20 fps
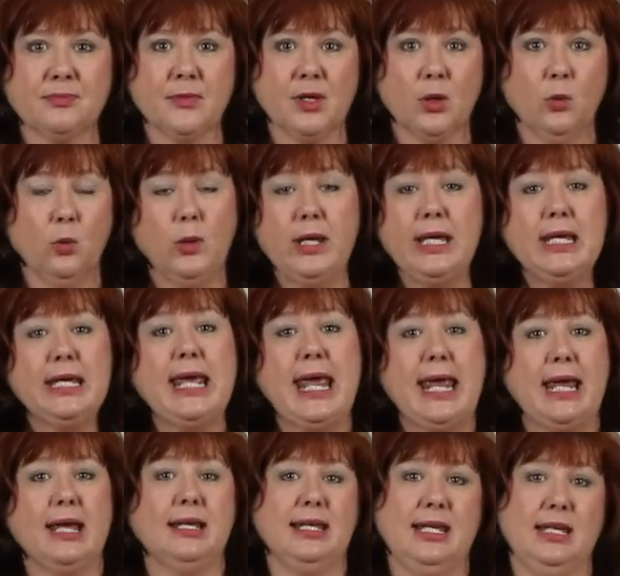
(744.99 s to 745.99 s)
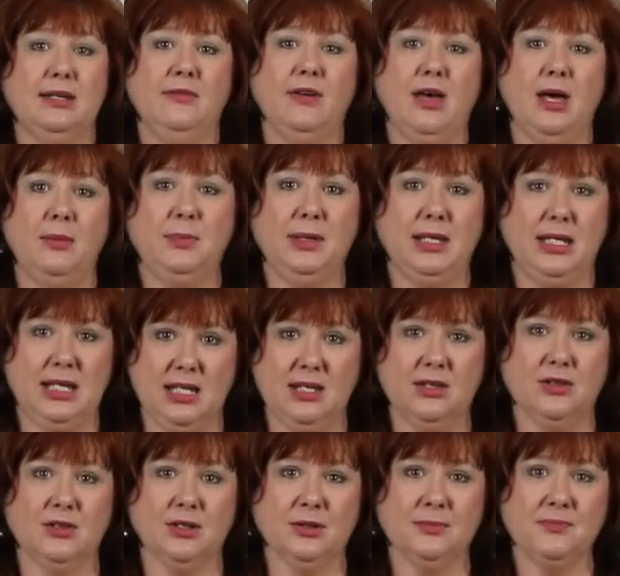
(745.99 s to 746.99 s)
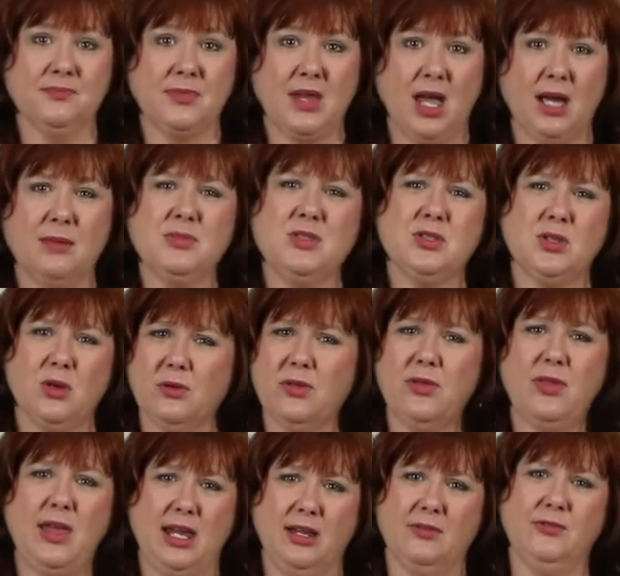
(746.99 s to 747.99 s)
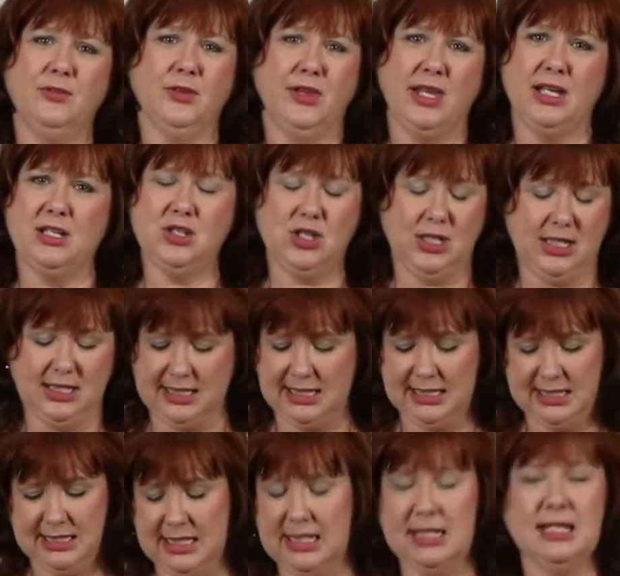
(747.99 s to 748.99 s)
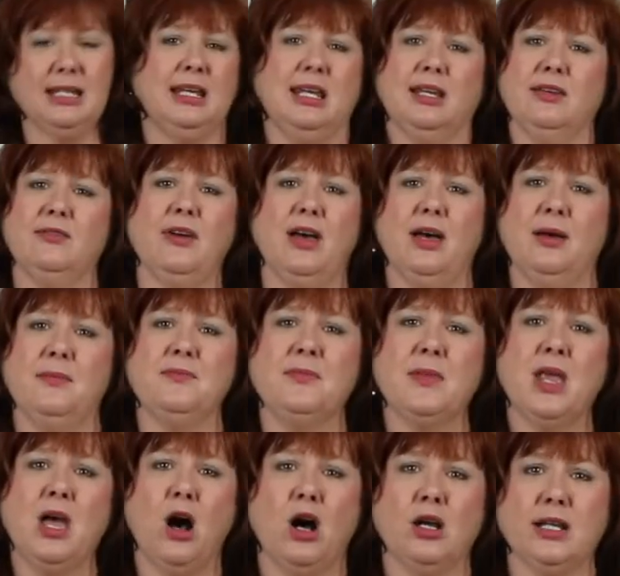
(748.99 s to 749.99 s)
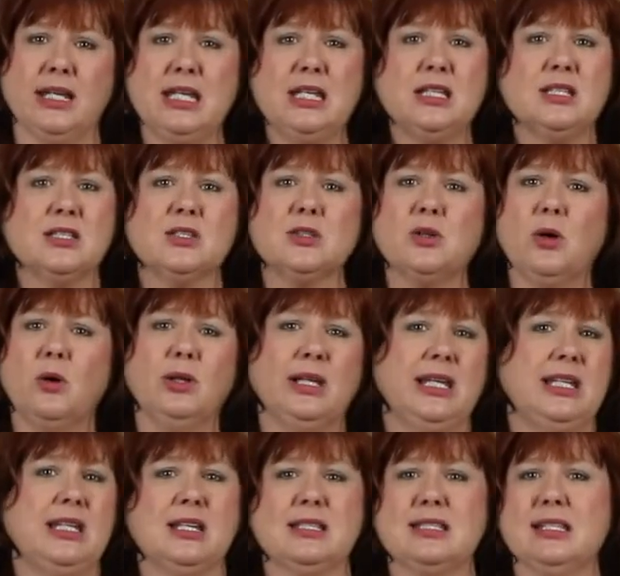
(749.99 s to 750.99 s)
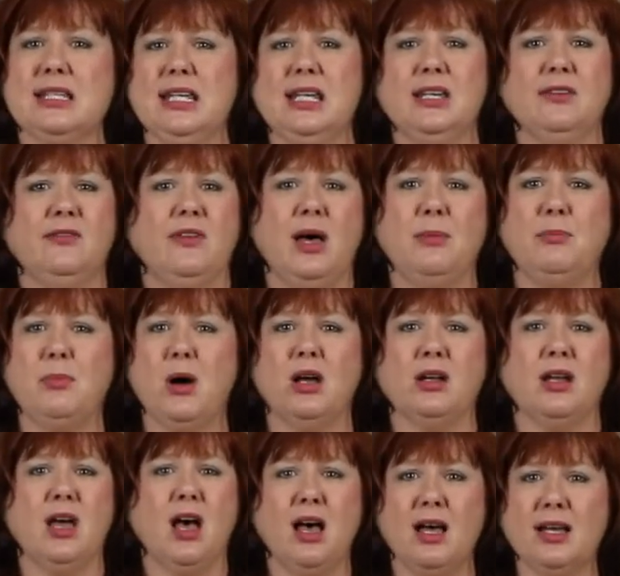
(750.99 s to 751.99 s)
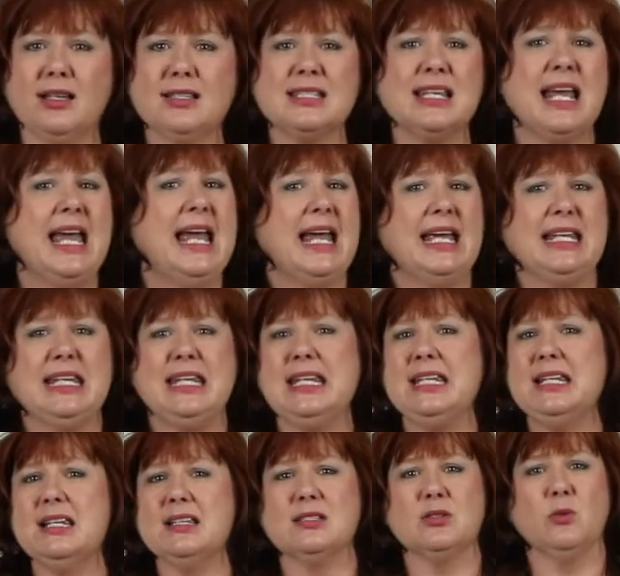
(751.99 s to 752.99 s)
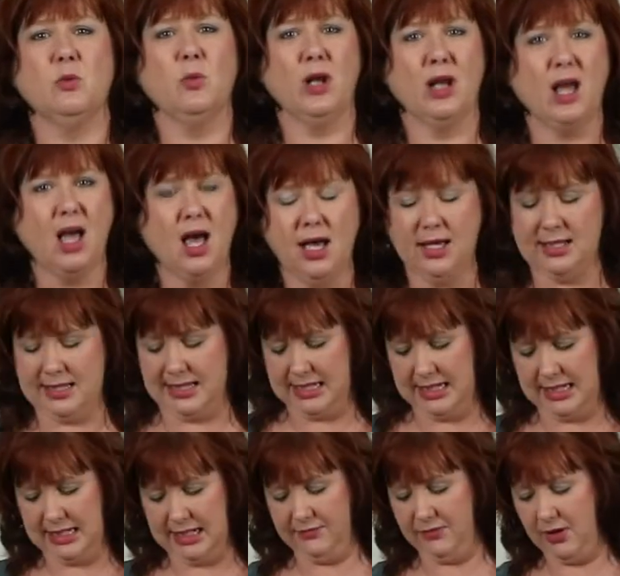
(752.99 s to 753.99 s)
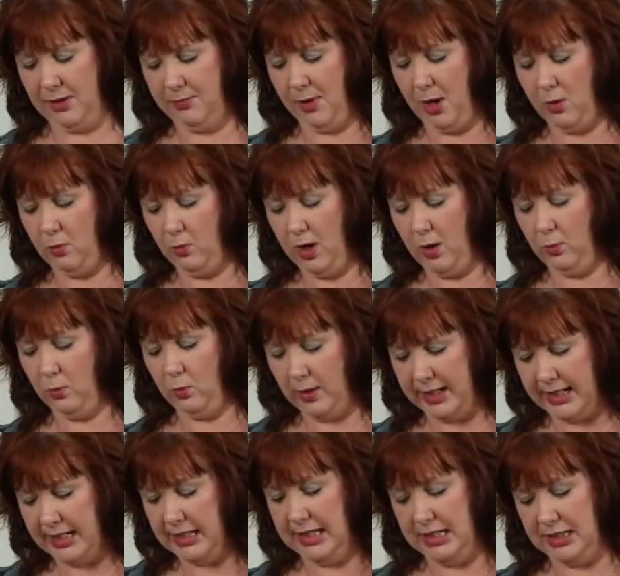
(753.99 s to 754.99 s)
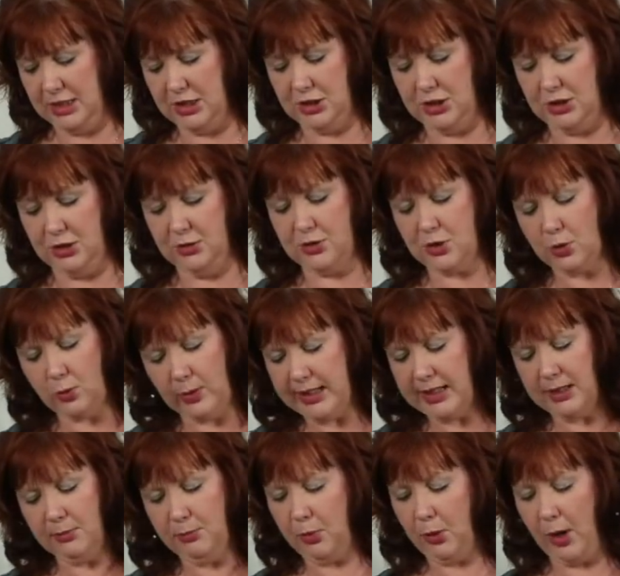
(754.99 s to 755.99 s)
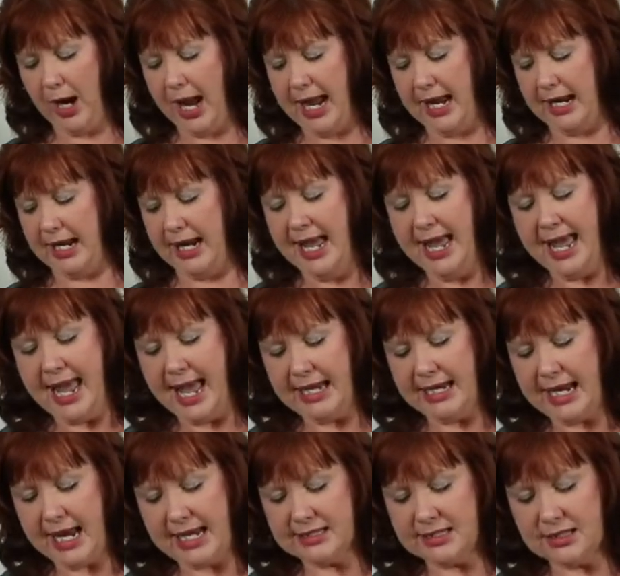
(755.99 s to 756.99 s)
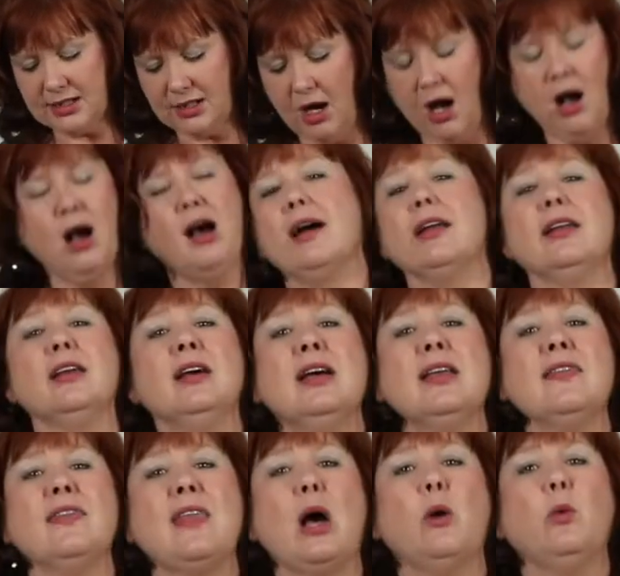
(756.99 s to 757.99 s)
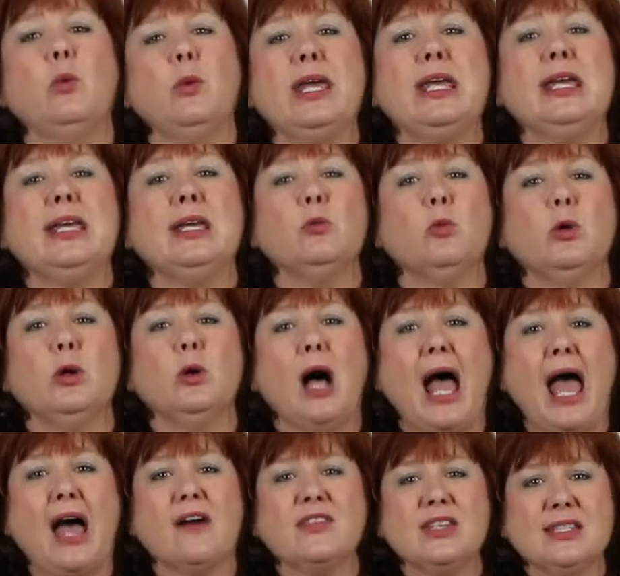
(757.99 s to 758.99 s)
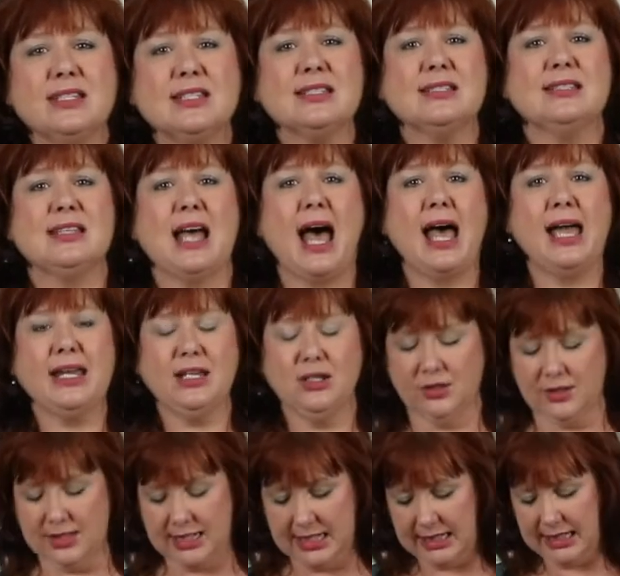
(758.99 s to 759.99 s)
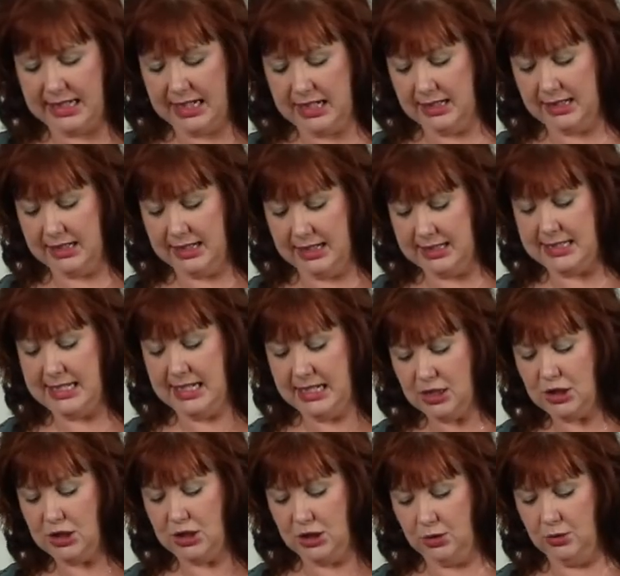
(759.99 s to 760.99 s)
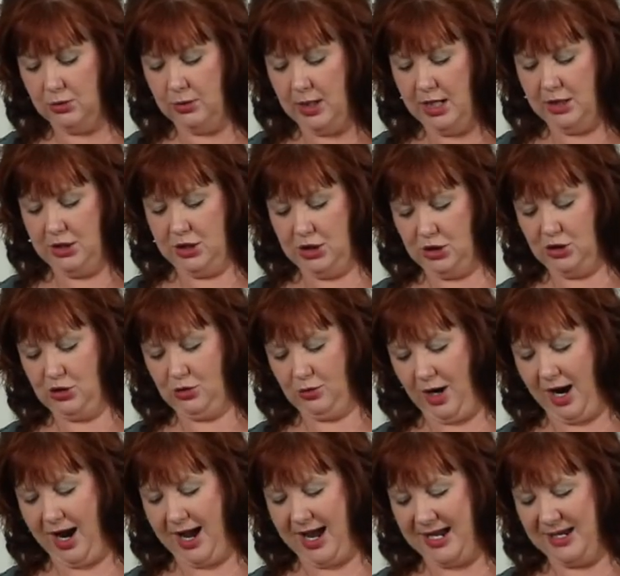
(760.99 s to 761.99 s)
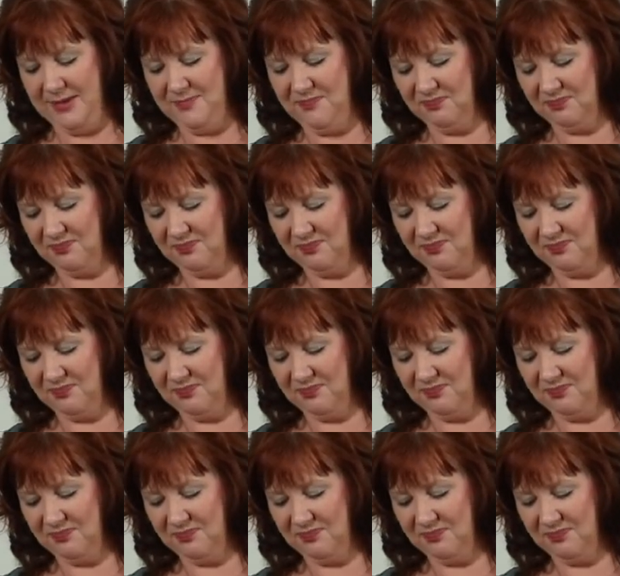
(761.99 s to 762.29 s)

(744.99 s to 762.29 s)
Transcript: We can't give up either. I'm so thankful that Jesus didn't give up on his goal. He doesn't give up on us, and he doesn't want us to give up on what we need to do. So we can pray and ask God that we will have the desire to continue to try.